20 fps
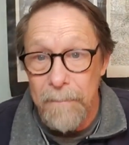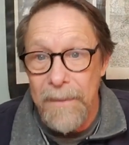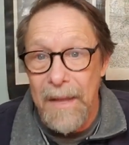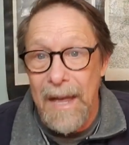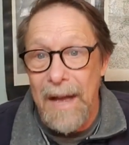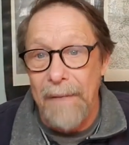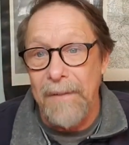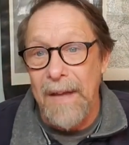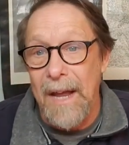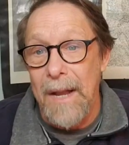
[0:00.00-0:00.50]

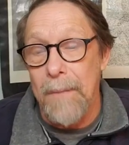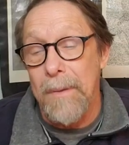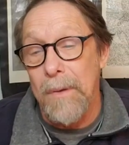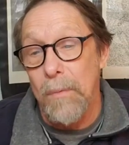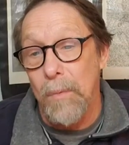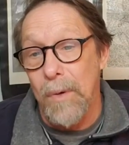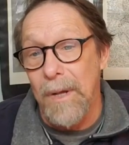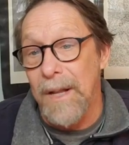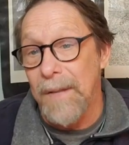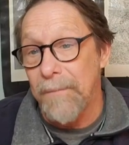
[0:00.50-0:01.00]
I've got to be
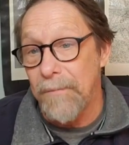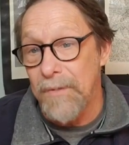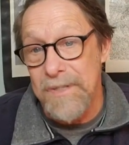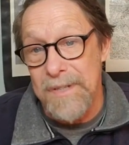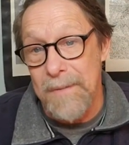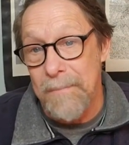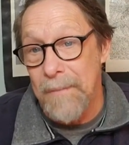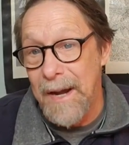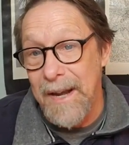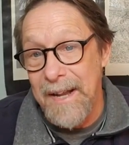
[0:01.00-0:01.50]
willing for
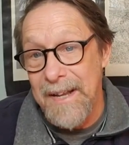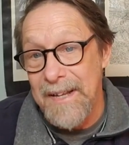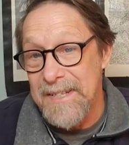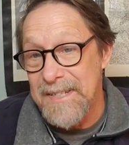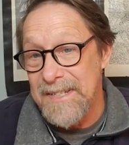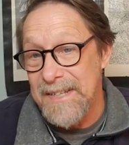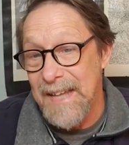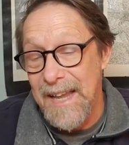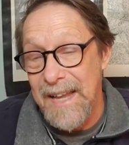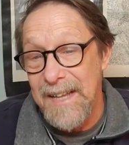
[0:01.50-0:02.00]
somebody to
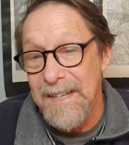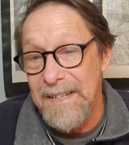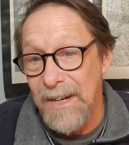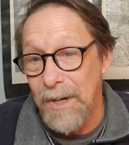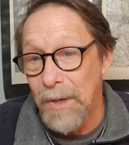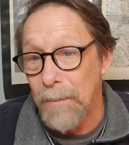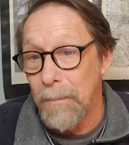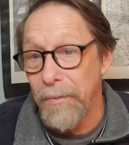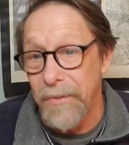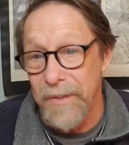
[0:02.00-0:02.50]
say
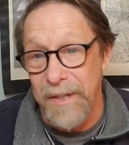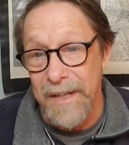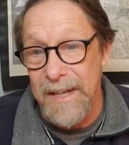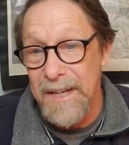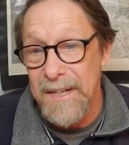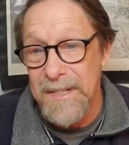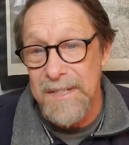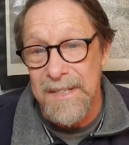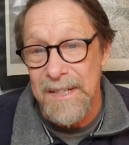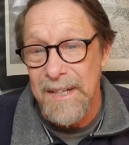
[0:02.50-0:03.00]
terrible
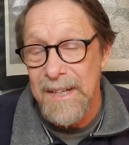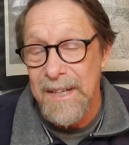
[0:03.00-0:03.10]
things.